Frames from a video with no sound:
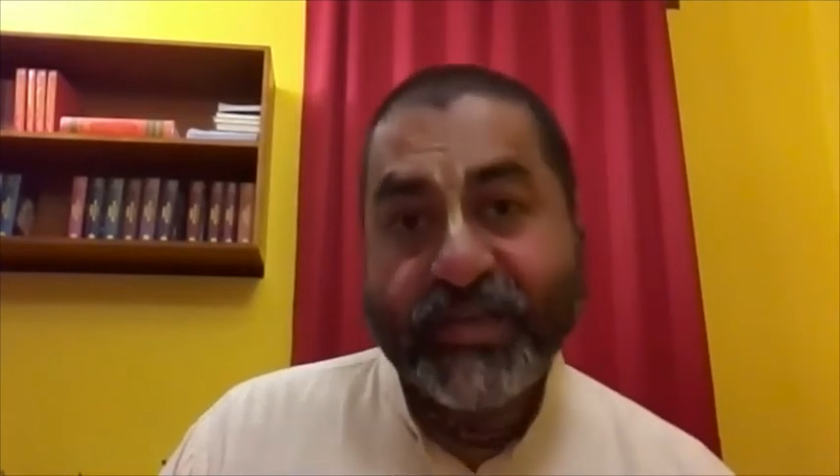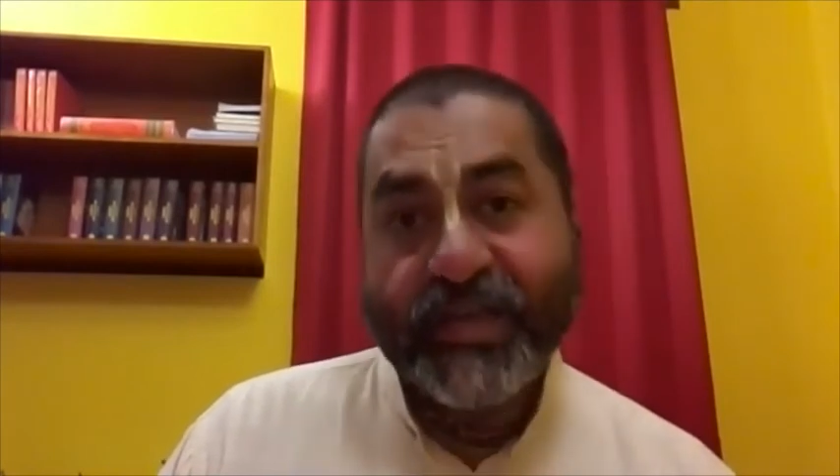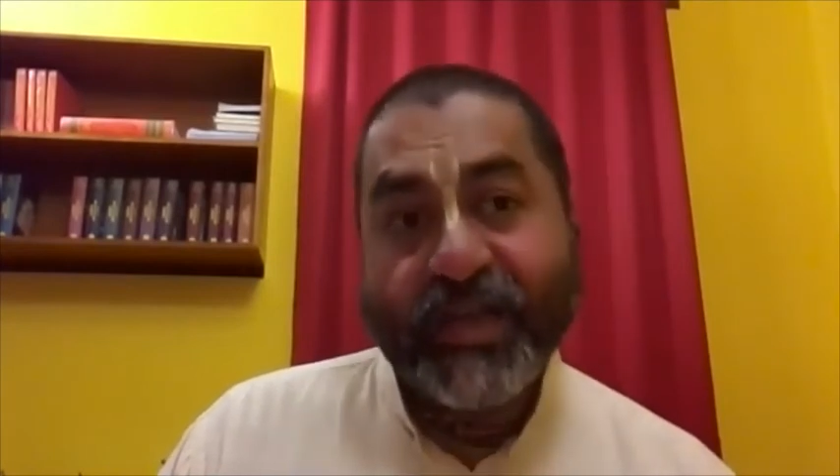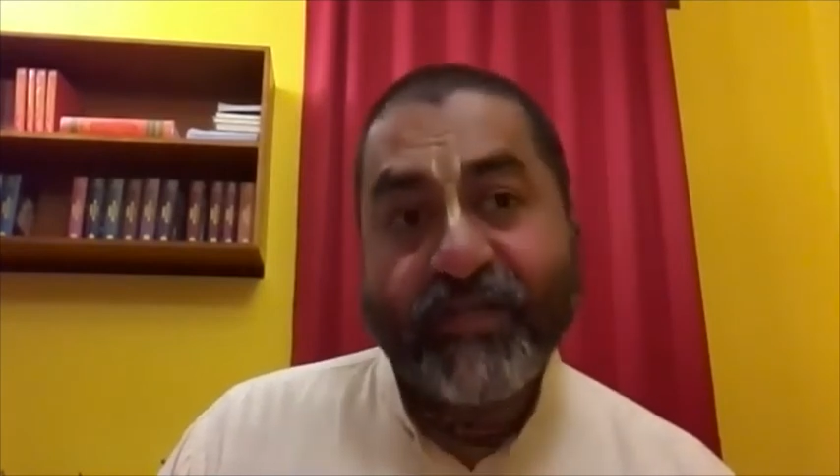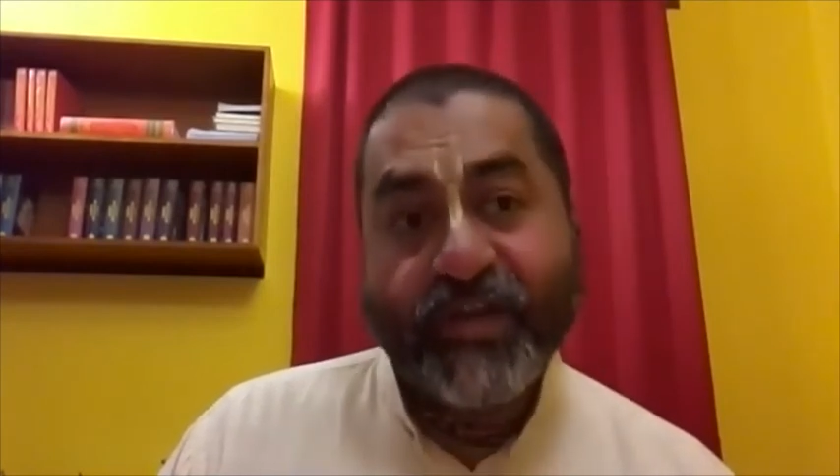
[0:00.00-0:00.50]

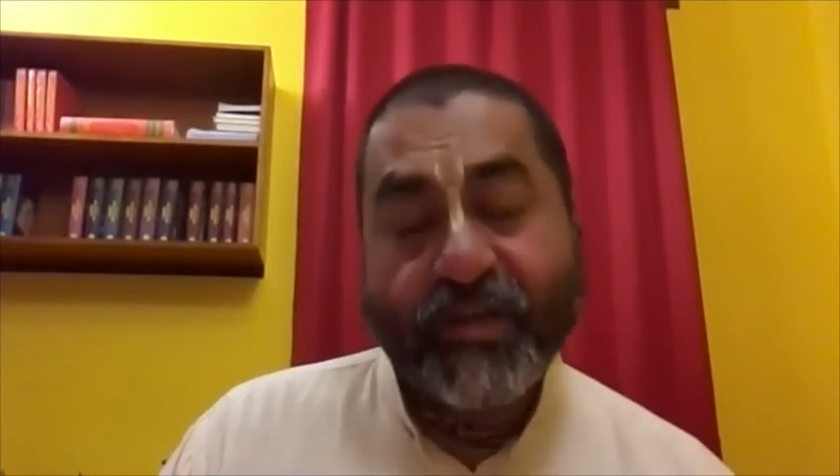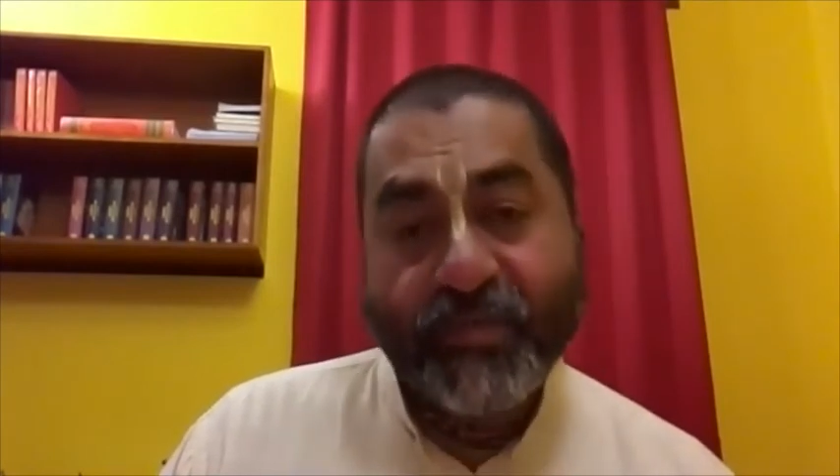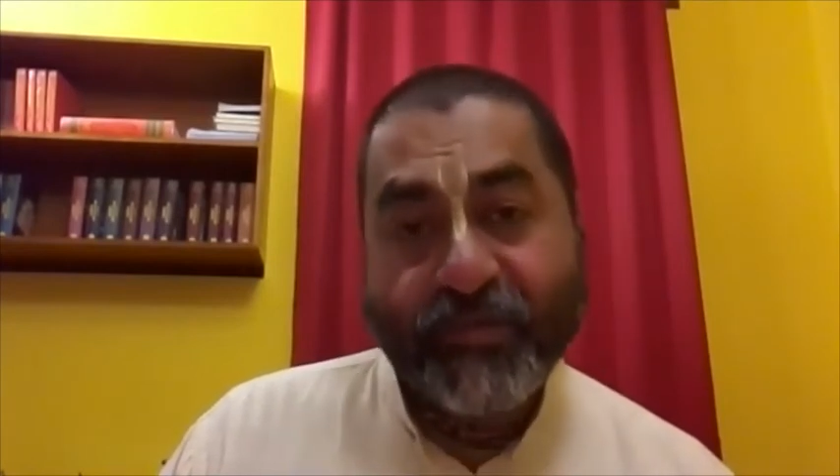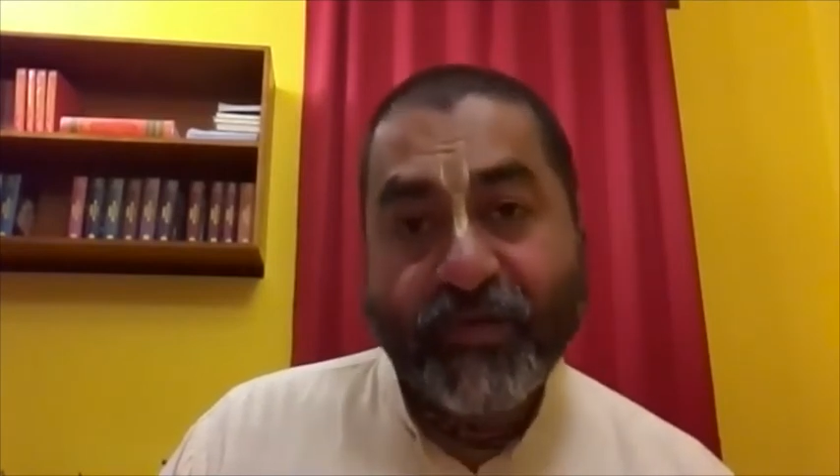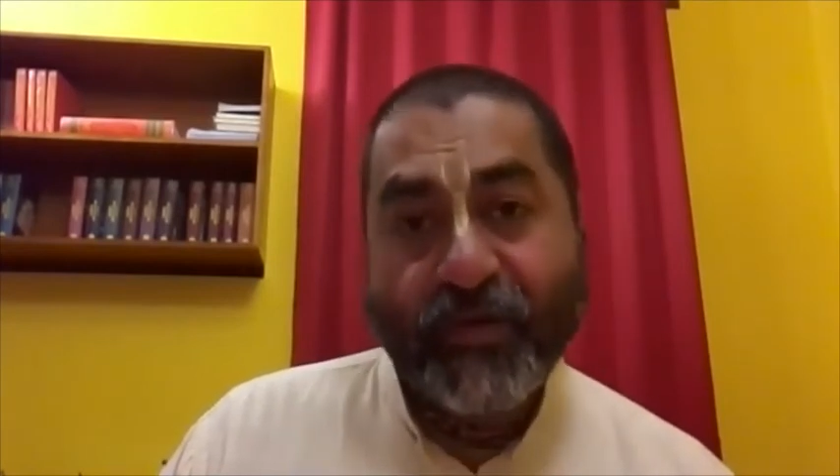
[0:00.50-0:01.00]
in a very
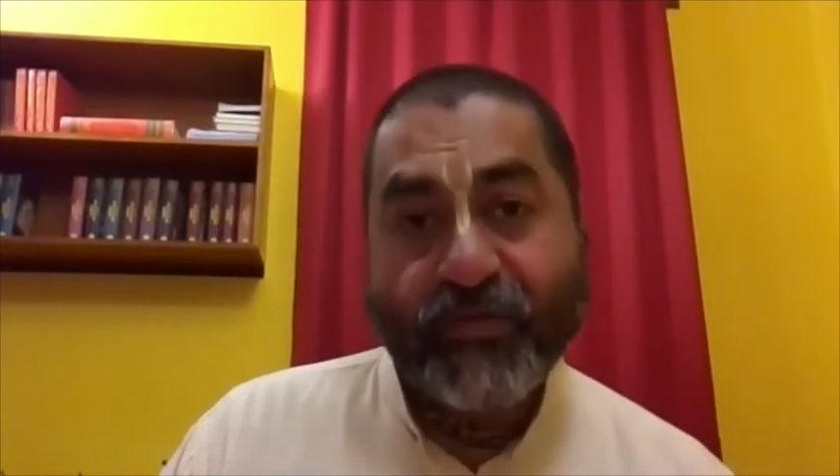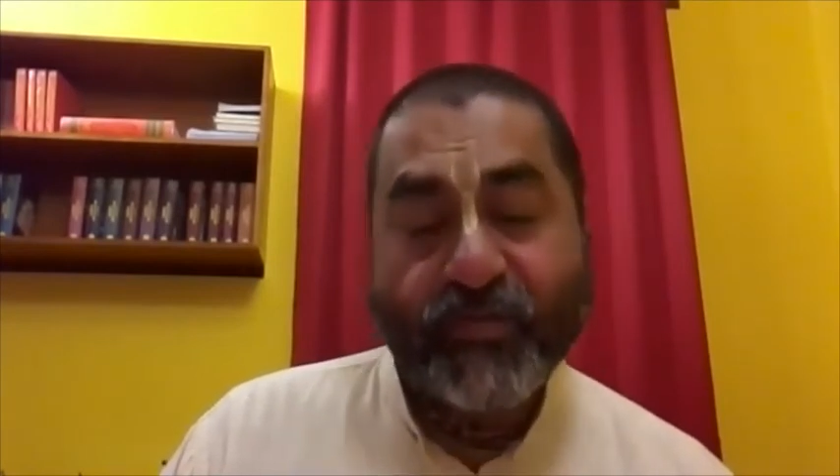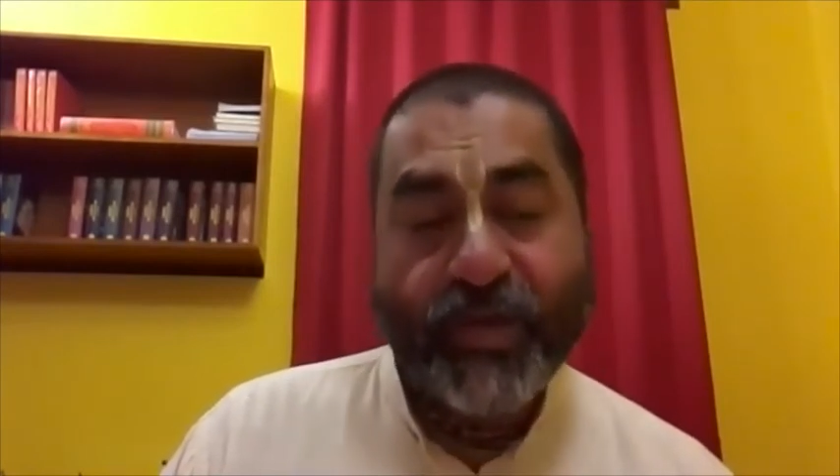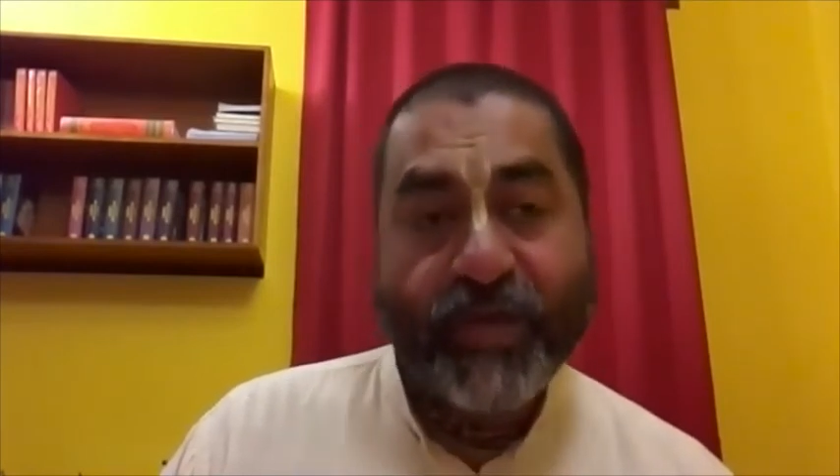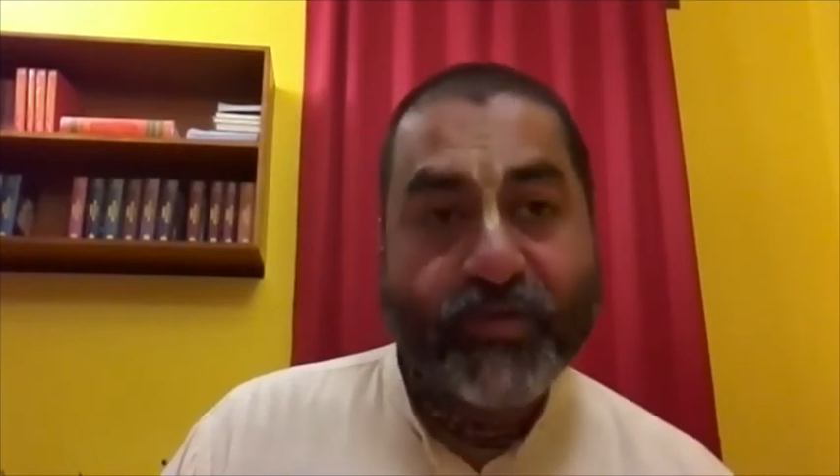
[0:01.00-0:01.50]
profound
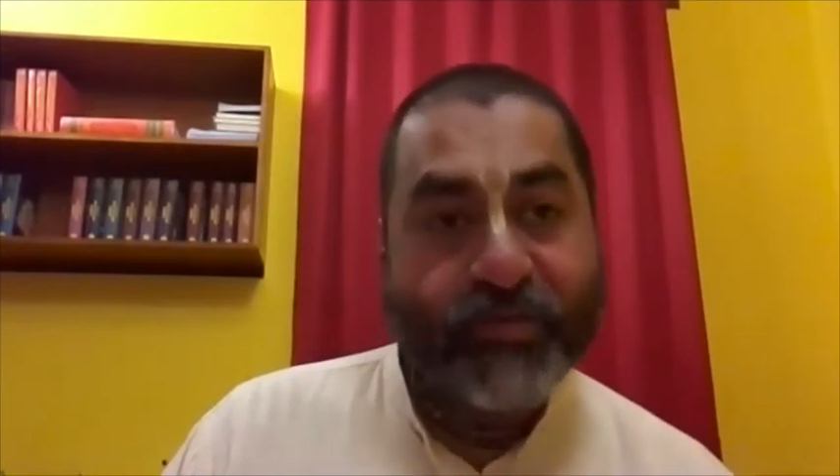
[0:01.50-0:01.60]
way would